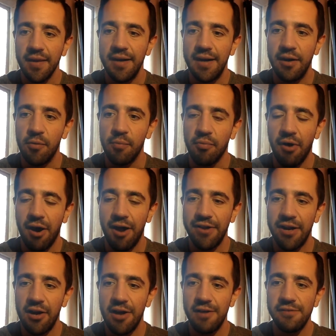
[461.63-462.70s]
little
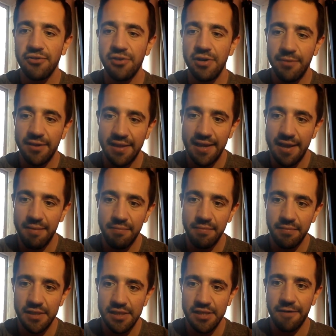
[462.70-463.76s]
private live stream with
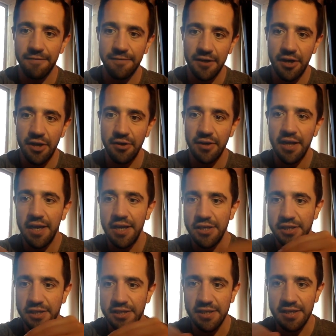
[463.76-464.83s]
him this afternoon,
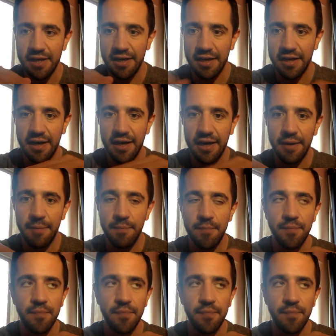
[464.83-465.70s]
just to